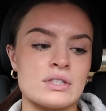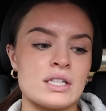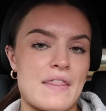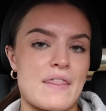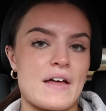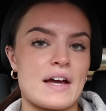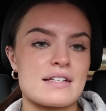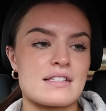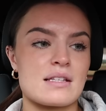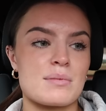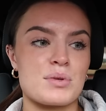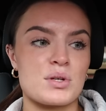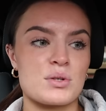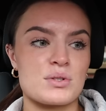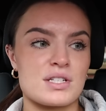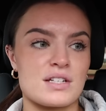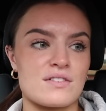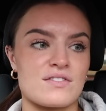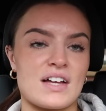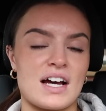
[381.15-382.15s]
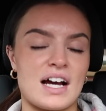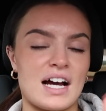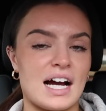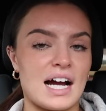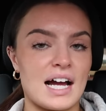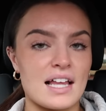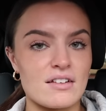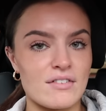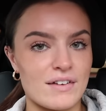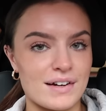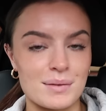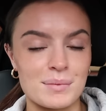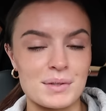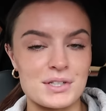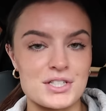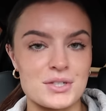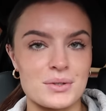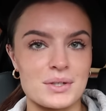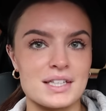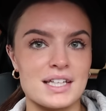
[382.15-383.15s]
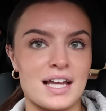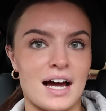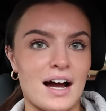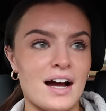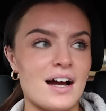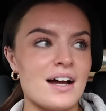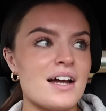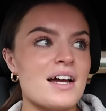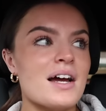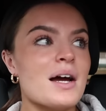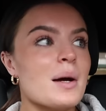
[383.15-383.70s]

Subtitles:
Yeah, that is the beauty of that. Highly recommend doing that.